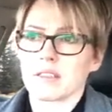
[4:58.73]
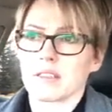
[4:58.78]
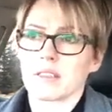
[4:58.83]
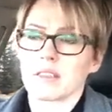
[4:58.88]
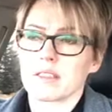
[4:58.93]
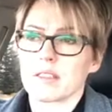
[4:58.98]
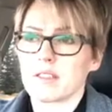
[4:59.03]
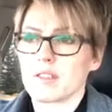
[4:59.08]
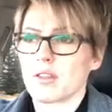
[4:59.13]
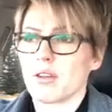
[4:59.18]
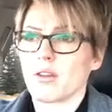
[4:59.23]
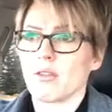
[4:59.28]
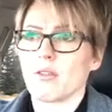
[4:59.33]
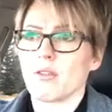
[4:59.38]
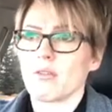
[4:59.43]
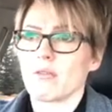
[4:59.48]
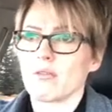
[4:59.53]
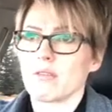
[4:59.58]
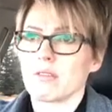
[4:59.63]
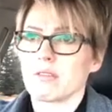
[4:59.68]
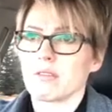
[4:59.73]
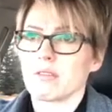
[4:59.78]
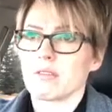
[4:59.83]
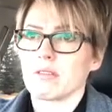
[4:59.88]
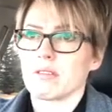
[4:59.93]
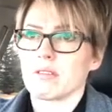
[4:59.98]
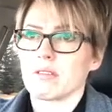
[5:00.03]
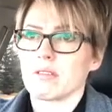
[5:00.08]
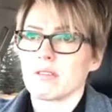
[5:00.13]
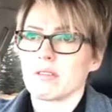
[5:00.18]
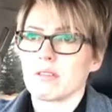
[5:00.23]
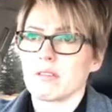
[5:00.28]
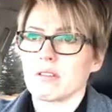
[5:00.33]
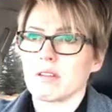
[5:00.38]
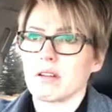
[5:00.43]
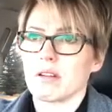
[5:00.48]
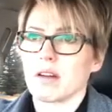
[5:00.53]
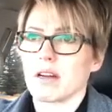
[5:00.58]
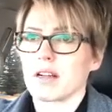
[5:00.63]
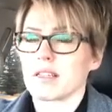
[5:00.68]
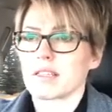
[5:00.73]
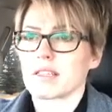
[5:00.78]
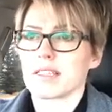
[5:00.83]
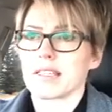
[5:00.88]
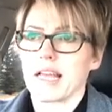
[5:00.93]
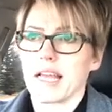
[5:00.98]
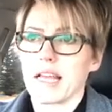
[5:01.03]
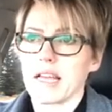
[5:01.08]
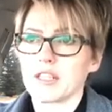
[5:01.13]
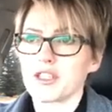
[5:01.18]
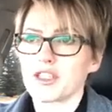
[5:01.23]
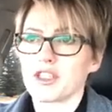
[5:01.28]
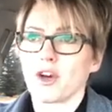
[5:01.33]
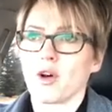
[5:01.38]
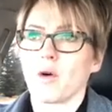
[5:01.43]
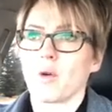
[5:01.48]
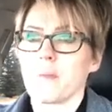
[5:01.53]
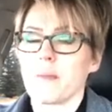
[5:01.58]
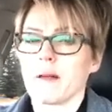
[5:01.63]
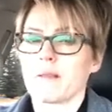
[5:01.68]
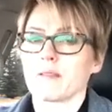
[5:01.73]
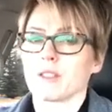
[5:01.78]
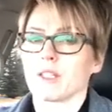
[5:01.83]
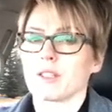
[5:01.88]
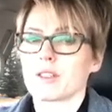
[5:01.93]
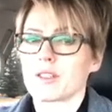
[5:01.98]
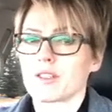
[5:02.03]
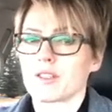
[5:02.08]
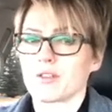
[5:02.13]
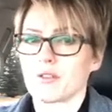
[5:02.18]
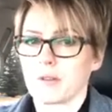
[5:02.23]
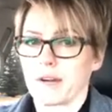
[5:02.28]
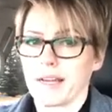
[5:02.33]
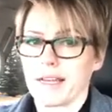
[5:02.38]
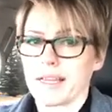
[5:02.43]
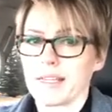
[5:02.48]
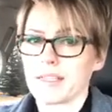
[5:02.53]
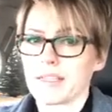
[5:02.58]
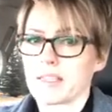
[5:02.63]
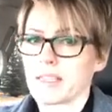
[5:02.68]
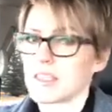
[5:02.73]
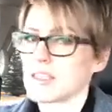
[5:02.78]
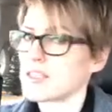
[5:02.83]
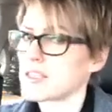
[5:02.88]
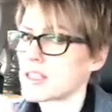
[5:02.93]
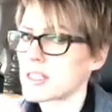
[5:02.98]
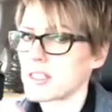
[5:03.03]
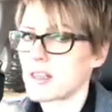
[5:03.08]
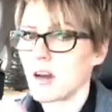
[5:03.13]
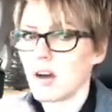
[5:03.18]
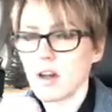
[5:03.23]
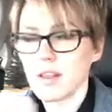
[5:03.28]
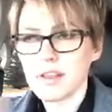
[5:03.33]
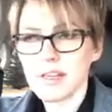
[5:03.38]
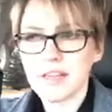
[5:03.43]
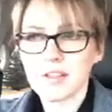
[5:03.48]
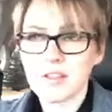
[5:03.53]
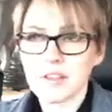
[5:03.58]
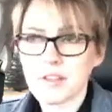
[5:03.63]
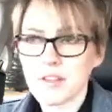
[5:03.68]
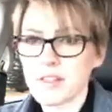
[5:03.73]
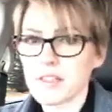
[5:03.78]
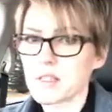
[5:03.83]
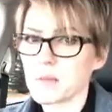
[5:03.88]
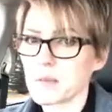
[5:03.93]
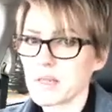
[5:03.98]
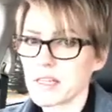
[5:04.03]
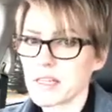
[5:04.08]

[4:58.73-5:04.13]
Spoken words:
So a staged home that looks great, and all the other things being